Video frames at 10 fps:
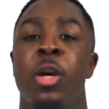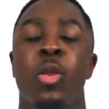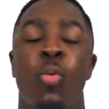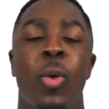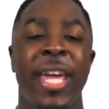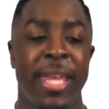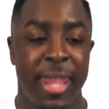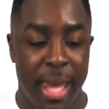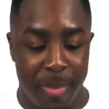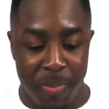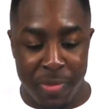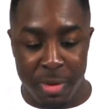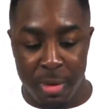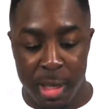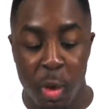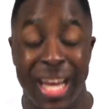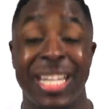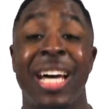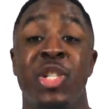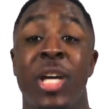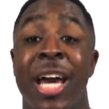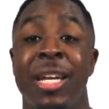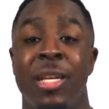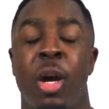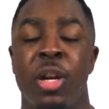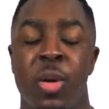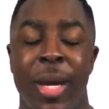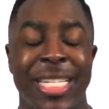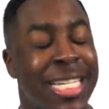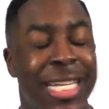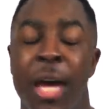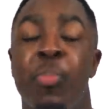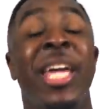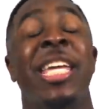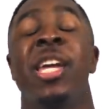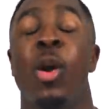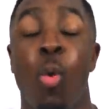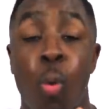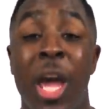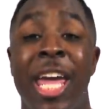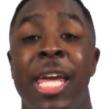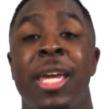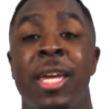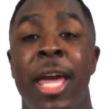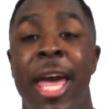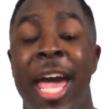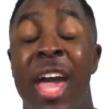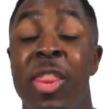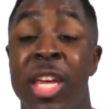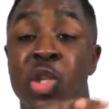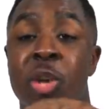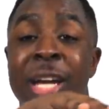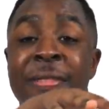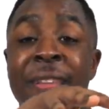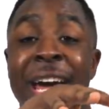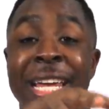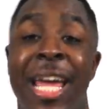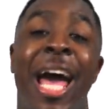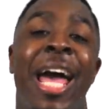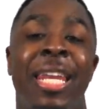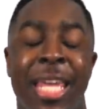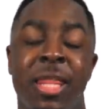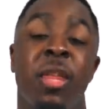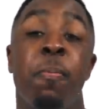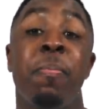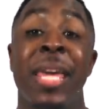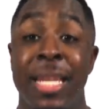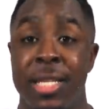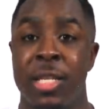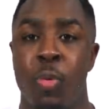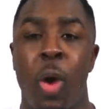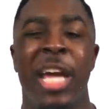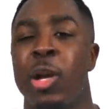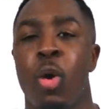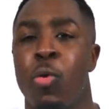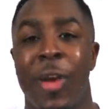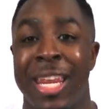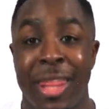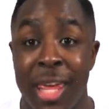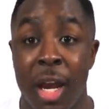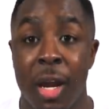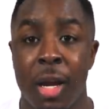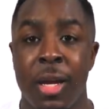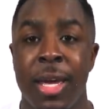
The way that you acknowledge God in all your ways is not picking away and then trying to find God in the midst while you're already there.